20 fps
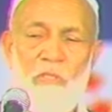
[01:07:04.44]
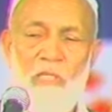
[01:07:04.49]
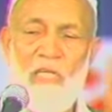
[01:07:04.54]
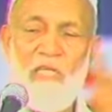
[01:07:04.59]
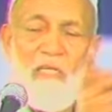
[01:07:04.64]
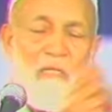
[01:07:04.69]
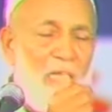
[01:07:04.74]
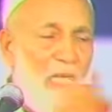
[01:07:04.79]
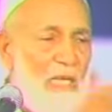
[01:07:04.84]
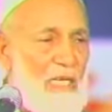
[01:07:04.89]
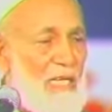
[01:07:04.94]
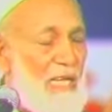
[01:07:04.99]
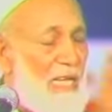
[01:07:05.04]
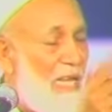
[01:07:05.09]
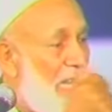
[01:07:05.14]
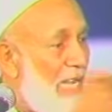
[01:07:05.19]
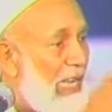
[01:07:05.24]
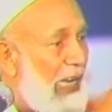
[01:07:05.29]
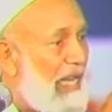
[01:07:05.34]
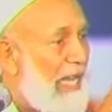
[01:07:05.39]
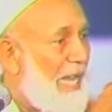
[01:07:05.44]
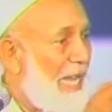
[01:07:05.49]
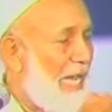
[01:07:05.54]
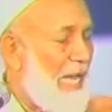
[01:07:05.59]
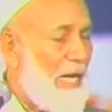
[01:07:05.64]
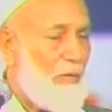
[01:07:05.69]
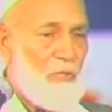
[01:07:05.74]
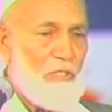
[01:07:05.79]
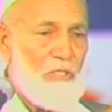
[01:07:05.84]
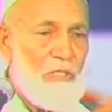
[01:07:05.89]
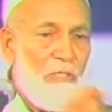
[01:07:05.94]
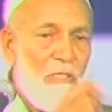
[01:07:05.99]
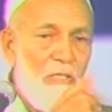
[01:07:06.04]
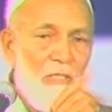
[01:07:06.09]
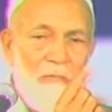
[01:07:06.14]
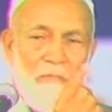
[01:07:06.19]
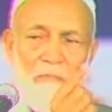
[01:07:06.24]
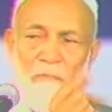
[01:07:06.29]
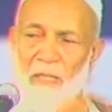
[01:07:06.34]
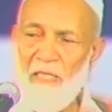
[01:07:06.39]
nikalne laga, kuch
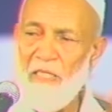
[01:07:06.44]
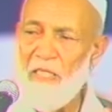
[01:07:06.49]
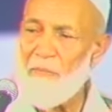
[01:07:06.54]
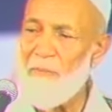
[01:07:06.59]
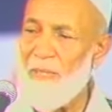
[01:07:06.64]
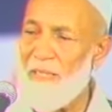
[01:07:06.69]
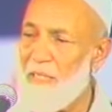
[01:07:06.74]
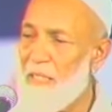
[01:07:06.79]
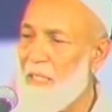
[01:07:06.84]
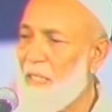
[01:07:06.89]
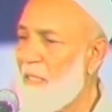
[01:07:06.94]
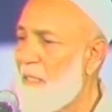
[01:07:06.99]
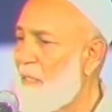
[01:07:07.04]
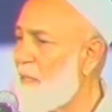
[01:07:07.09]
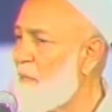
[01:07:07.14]
patti batti.